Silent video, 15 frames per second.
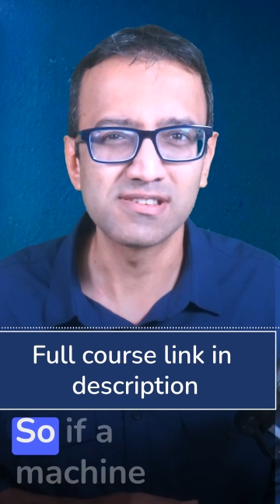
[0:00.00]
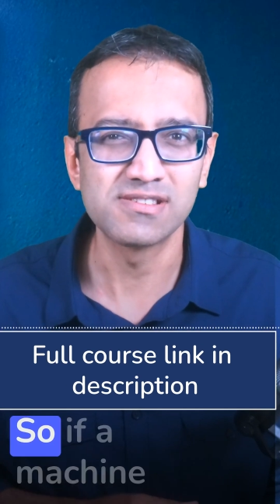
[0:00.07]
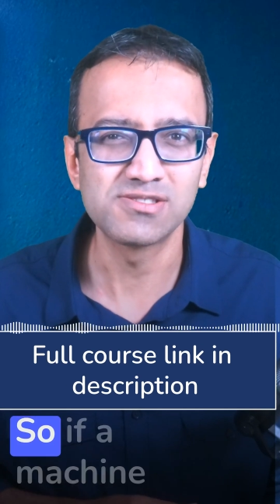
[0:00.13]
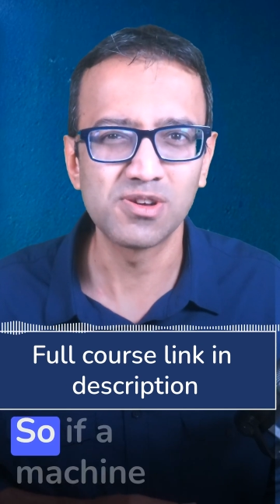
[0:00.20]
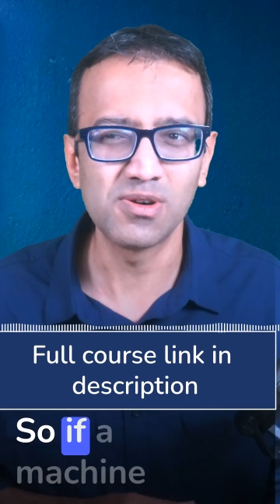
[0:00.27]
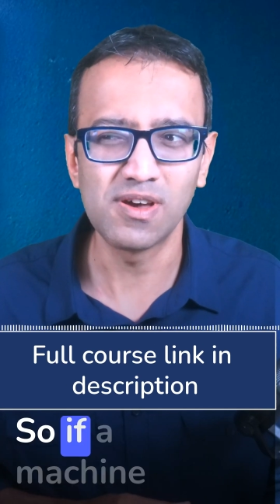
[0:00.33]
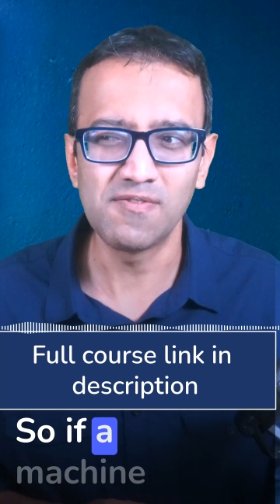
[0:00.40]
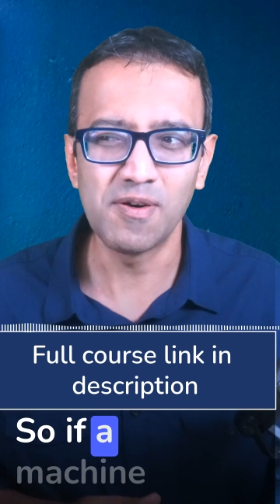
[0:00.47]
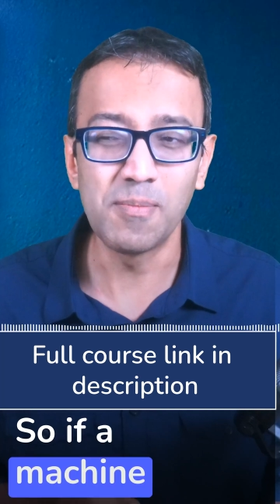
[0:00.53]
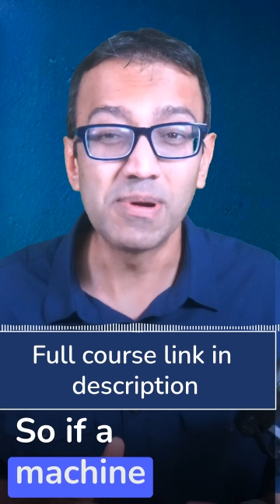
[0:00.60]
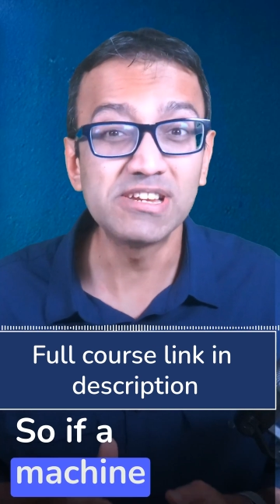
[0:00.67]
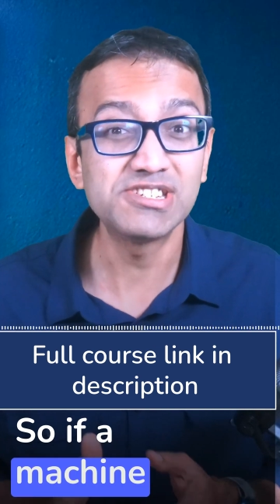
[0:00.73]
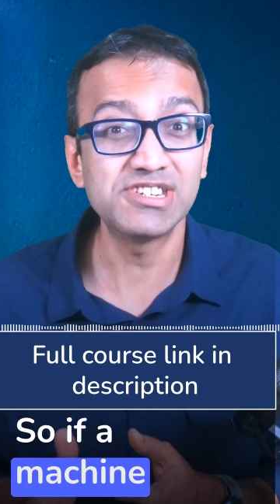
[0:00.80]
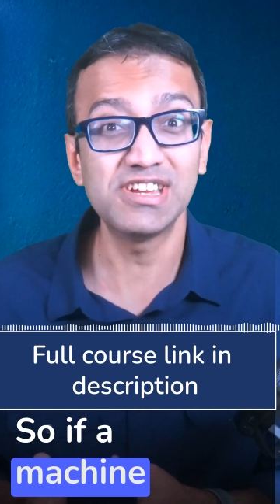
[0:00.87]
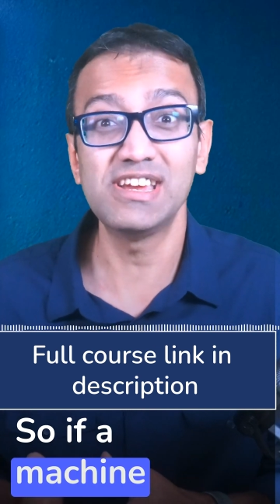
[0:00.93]
So, if a
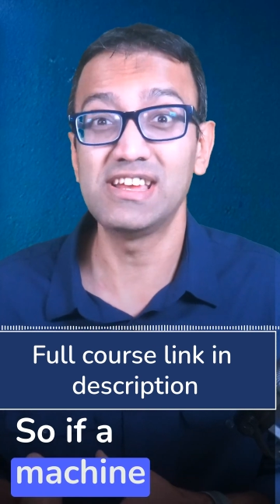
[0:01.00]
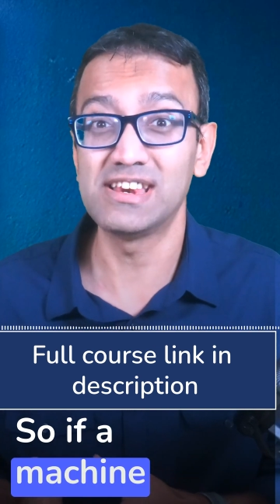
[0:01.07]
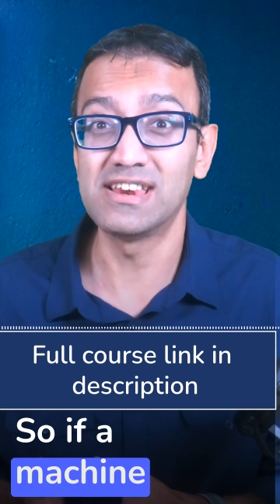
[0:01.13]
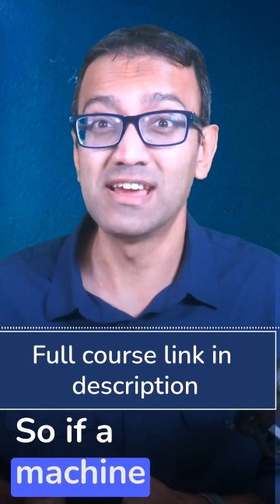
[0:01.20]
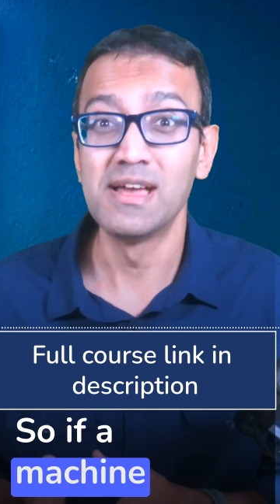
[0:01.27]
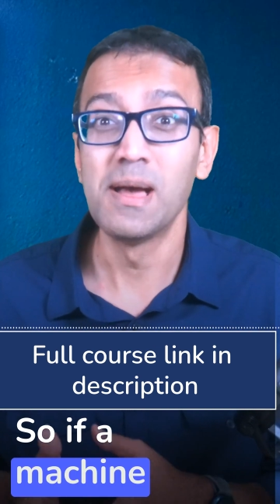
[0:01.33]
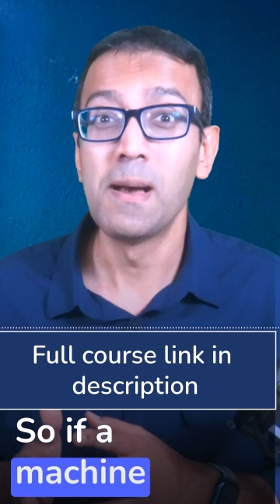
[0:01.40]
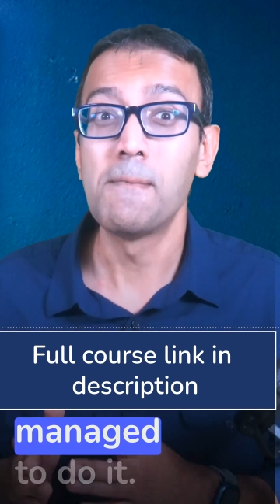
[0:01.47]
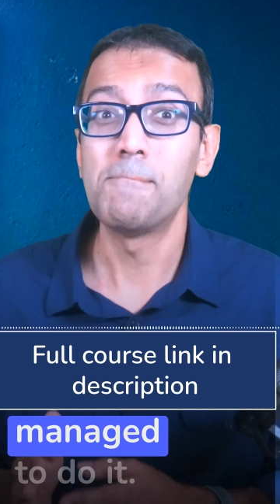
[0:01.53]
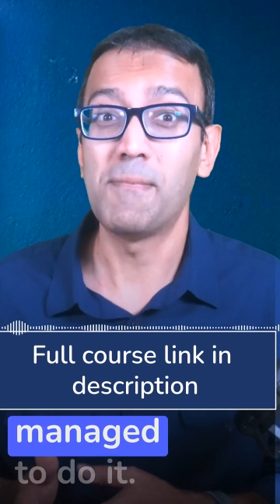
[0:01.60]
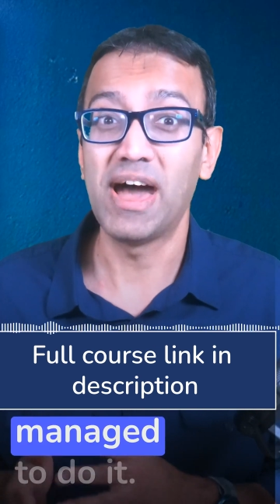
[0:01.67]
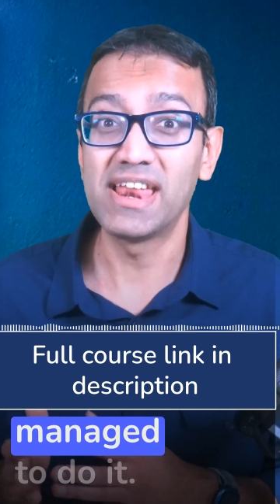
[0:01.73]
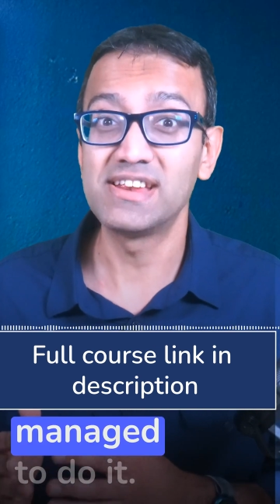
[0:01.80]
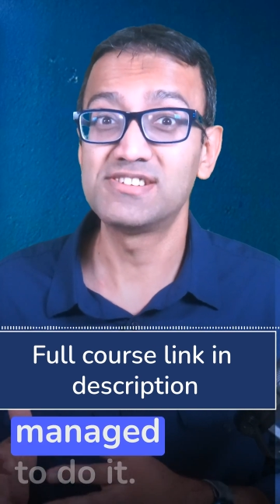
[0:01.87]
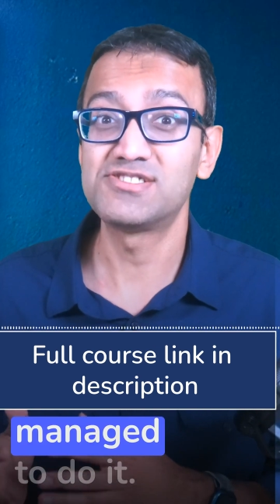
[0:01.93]
machine
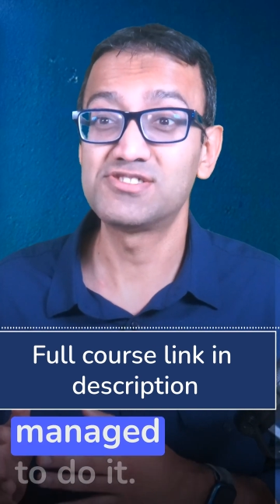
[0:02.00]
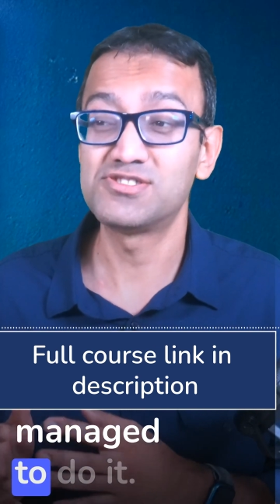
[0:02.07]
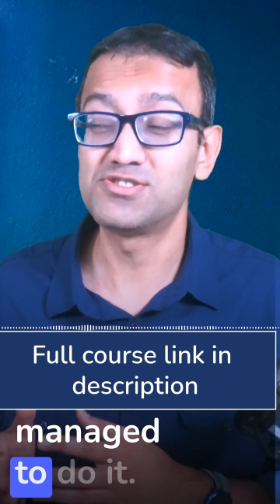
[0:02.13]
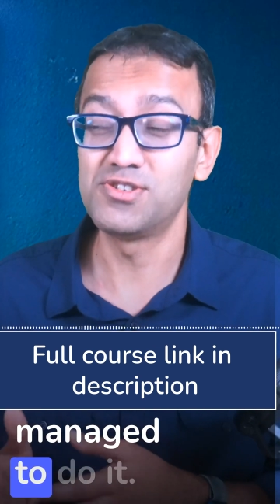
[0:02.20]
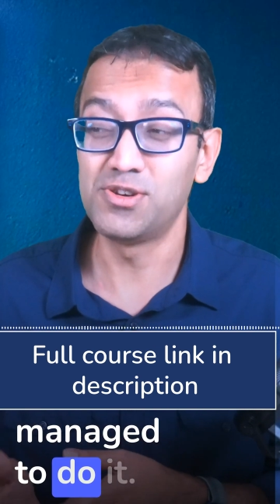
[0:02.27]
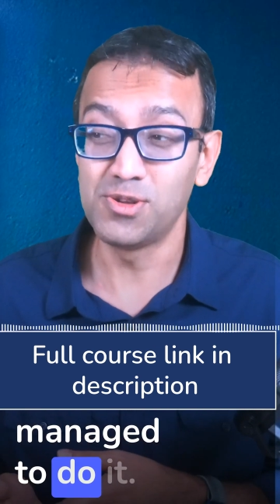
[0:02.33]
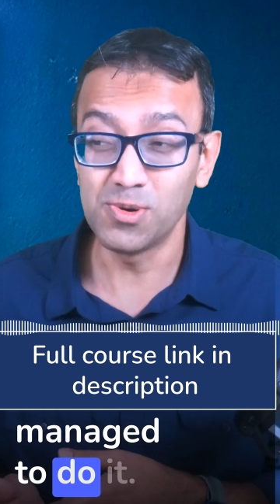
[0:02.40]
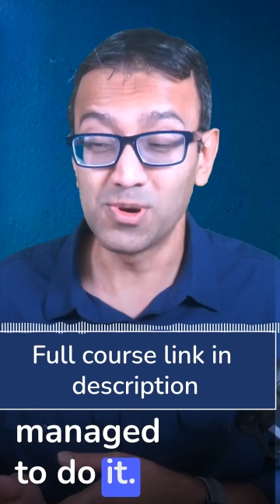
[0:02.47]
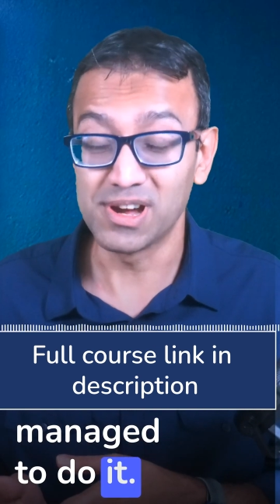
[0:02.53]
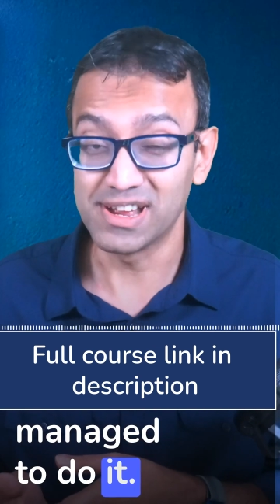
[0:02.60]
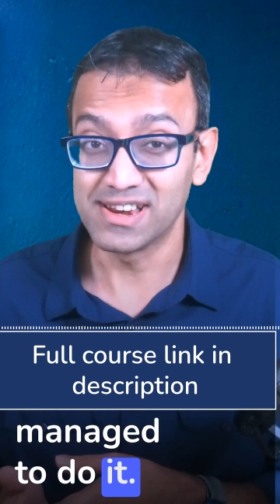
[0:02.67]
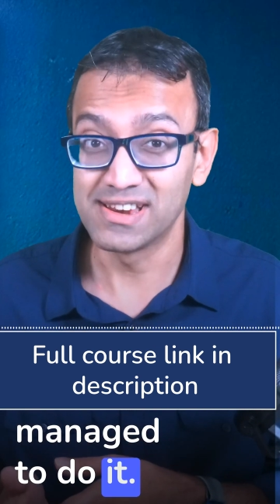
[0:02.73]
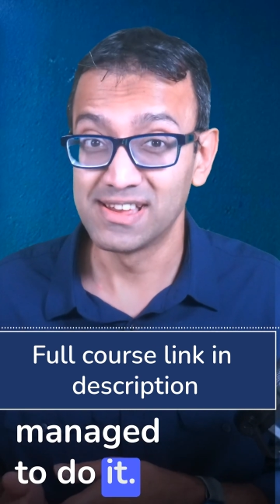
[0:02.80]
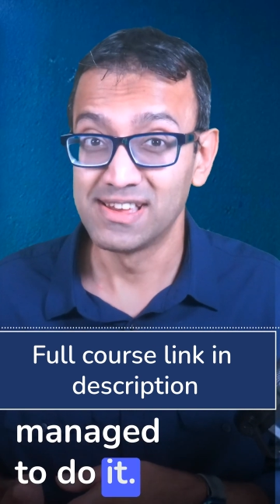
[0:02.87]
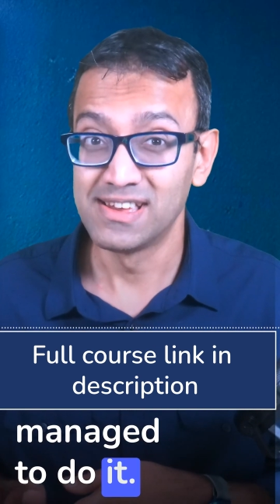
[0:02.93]
managed to do it,